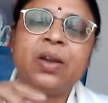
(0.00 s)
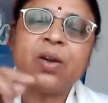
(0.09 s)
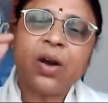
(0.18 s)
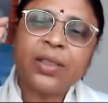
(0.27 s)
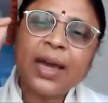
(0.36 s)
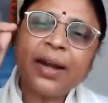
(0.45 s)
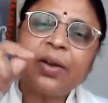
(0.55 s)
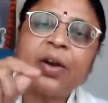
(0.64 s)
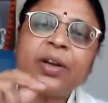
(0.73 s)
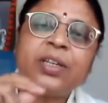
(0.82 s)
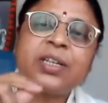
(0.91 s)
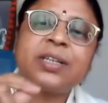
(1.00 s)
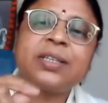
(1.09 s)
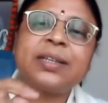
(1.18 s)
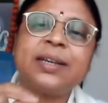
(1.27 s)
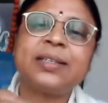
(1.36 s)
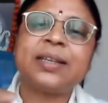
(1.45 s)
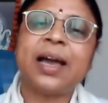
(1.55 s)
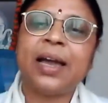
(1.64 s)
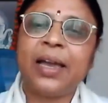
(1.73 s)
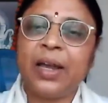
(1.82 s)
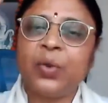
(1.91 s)
On that consciousness,
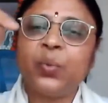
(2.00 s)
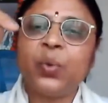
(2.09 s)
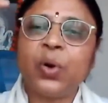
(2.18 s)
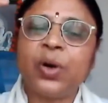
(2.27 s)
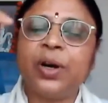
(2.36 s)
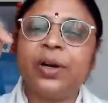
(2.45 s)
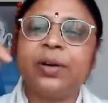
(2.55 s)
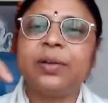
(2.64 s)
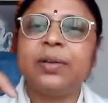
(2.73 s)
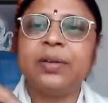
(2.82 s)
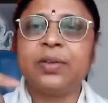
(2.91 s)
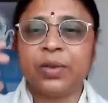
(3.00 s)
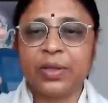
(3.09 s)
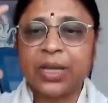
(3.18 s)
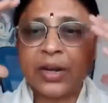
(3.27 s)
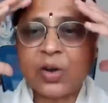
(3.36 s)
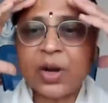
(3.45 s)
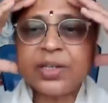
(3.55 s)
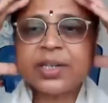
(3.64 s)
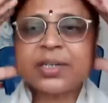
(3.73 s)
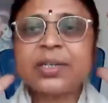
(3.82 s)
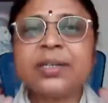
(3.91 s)
I invoke. That
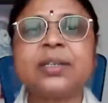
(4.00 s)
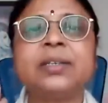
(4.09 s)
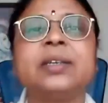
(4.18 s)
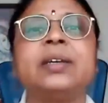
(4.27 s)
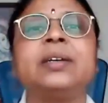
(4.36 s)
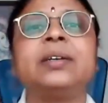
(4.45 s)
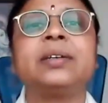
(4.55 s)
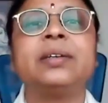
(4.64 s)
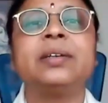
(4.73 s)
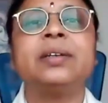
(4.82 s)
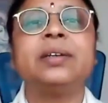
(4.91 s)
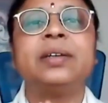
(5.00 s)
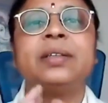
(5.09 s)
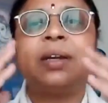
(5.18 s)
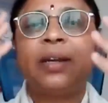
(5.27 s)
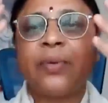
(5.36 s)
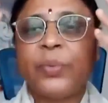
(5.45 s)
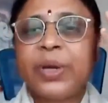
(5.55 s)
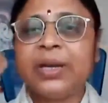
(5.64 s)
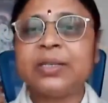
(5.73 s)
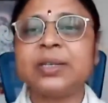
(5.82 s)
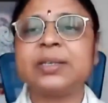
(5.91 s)
consciousness is here. That
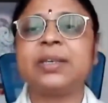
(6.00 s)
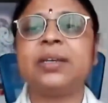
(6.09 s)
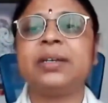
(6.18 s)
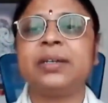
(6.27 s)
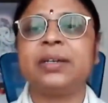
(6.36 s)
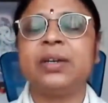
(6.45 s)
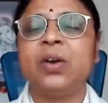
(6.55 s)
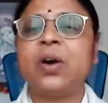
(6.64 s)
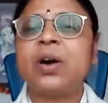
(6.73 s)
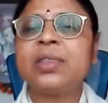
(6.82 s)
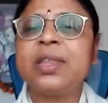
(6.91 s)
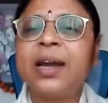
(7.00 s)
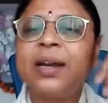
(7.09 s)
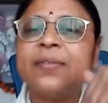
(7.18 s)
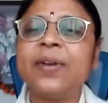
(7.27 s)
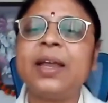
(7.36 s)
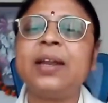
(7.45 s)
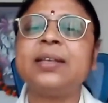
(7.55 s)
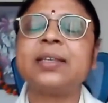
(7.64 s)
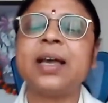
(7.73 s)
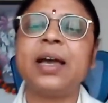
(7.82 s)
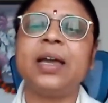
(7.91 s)
awareness is here. On that
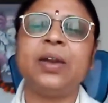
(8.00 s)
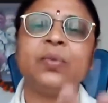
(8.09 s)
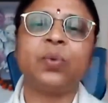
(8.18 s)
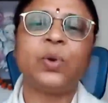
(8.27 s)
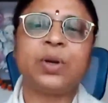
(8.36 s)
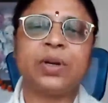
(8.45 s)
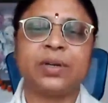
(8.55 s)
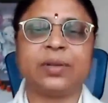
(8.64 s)
awareness, I invoke